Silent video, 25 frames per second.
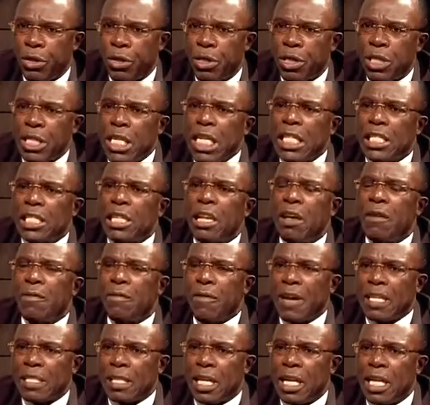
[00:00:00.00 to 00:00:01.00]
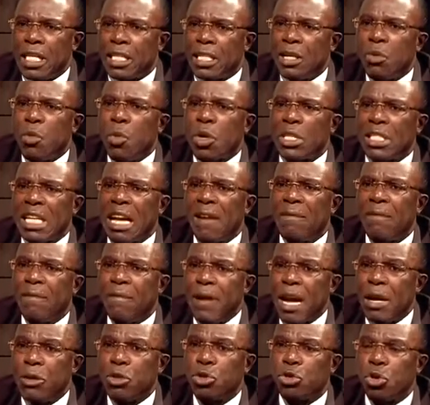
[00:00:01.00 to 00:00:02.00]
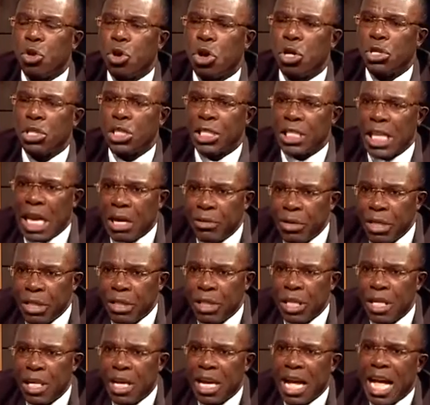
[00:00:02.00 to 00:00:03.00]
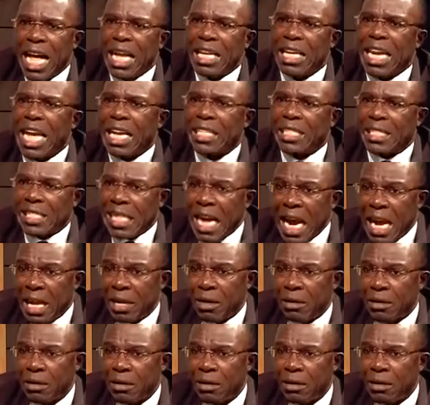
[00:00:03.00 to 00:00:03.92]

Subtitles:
This facility was availed to Coscharis and I signed.